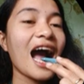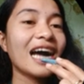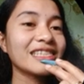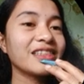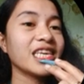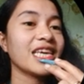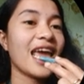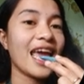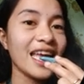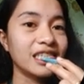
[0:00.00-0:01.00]
at the
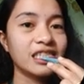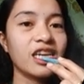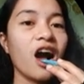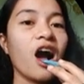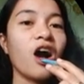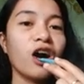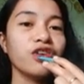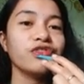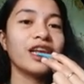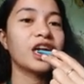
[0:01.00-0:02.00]
end
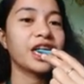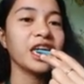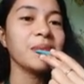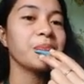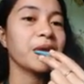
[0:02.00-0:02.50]
of a learning